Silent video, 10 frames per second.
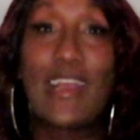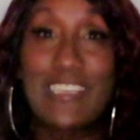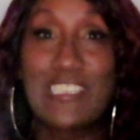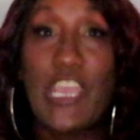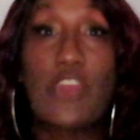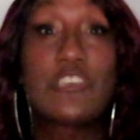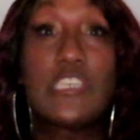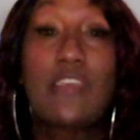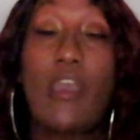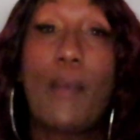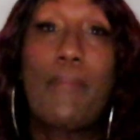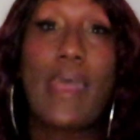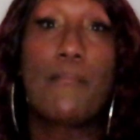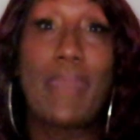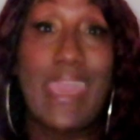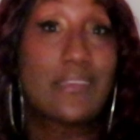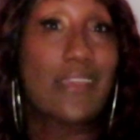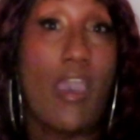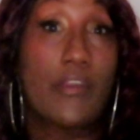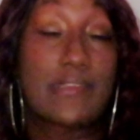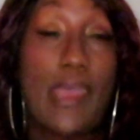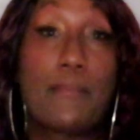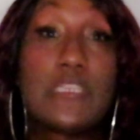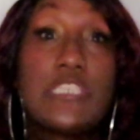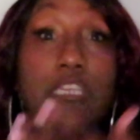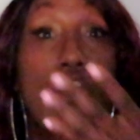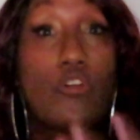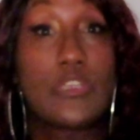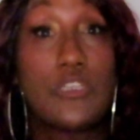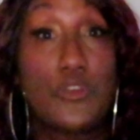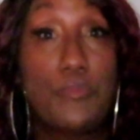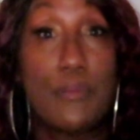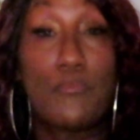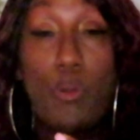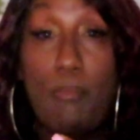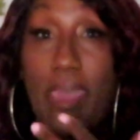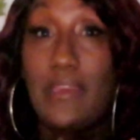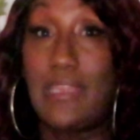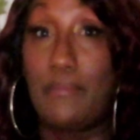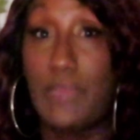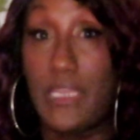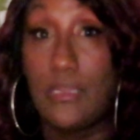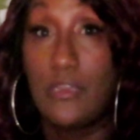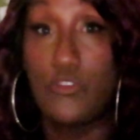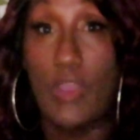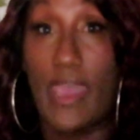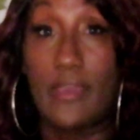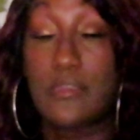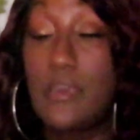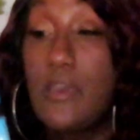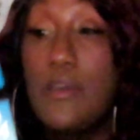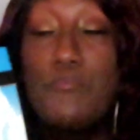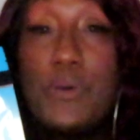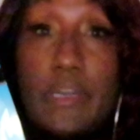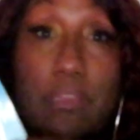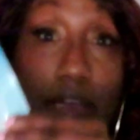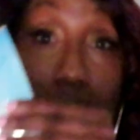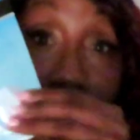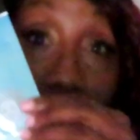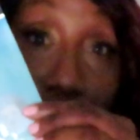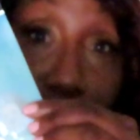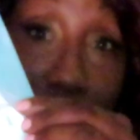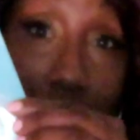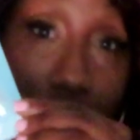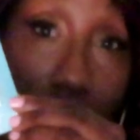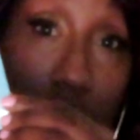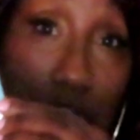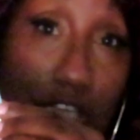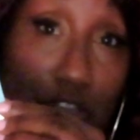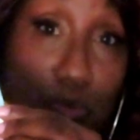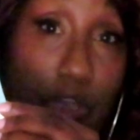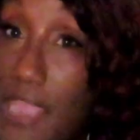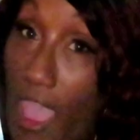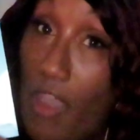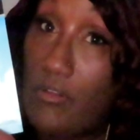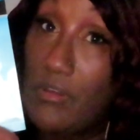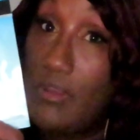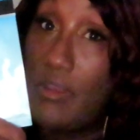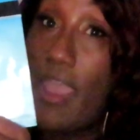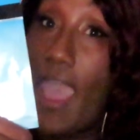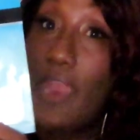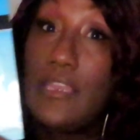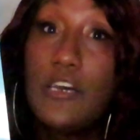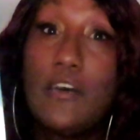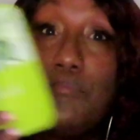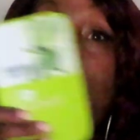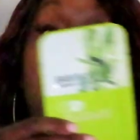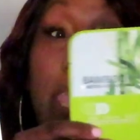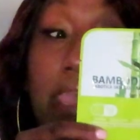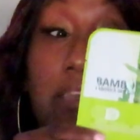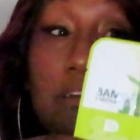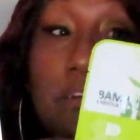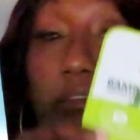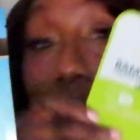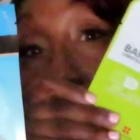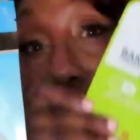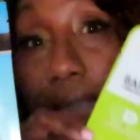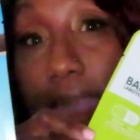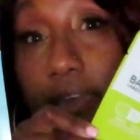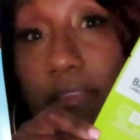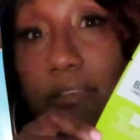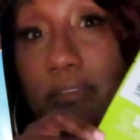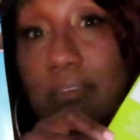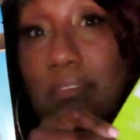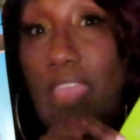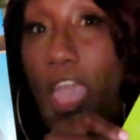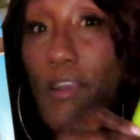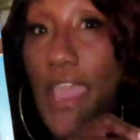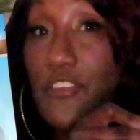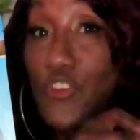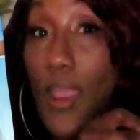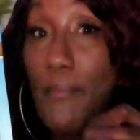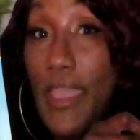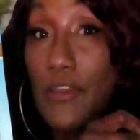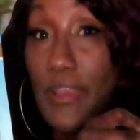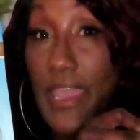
and watch her channel. She talk about masks all the time and she knows a little bit more about it than me, you guys. But she put us on to this one. Y'all, I love me a good mask. Y'all gotta try them out,